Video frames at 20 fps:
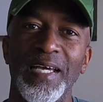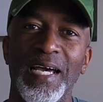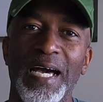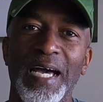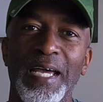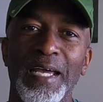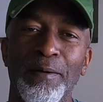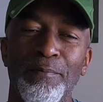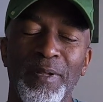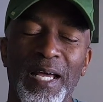
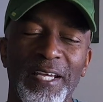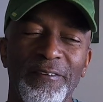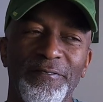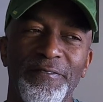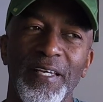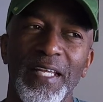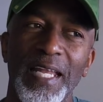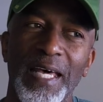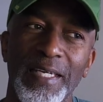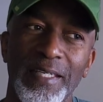I
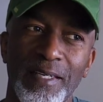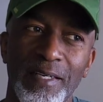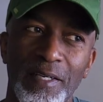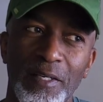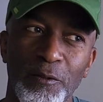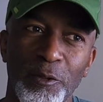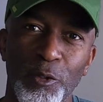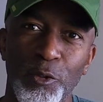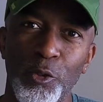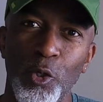feel
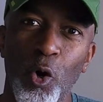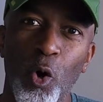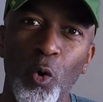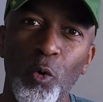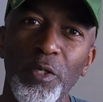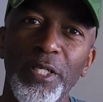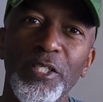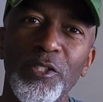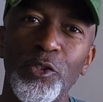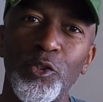like there's
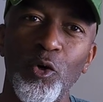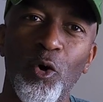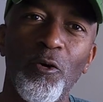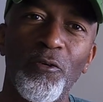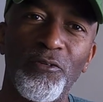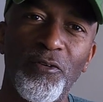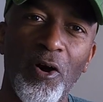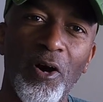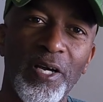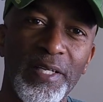only so
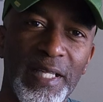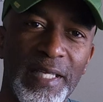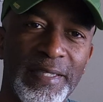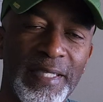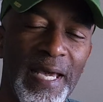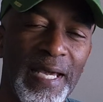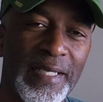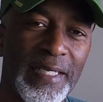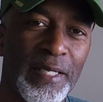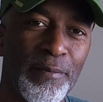far
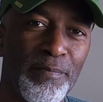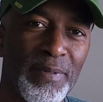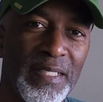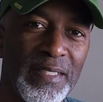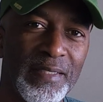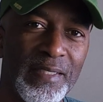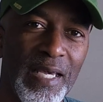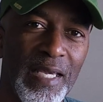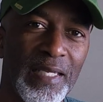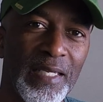that can be
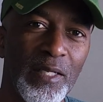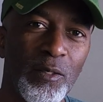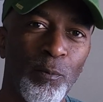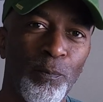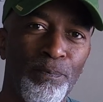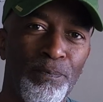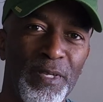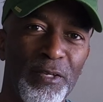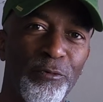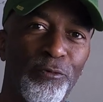taken
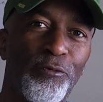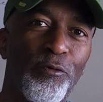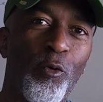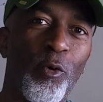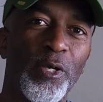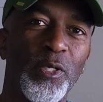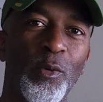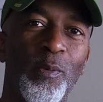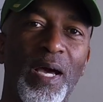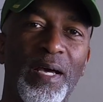
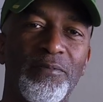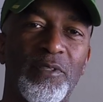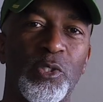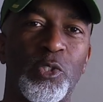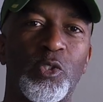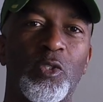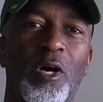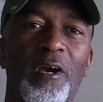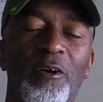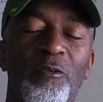before you have to
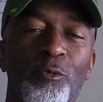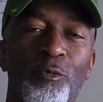start